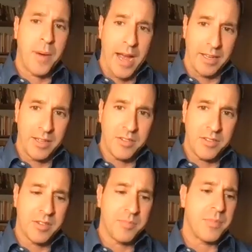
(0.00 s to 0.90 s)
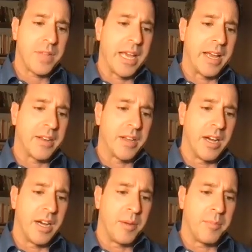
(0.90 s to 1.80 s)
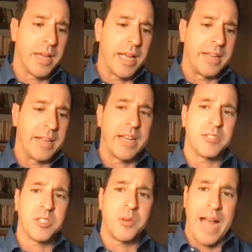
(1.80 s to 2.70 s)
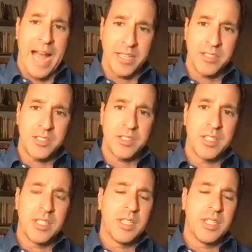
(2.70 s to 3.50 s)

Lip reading: pilot, and right. And council has